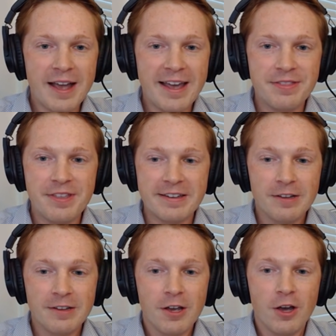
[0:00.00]
And
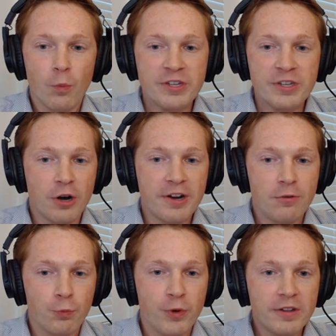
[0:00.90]
then we
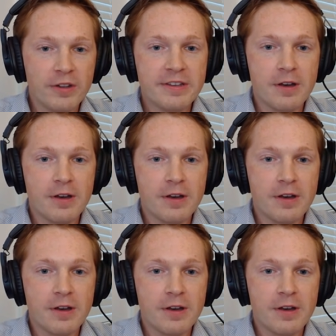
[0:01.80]
started really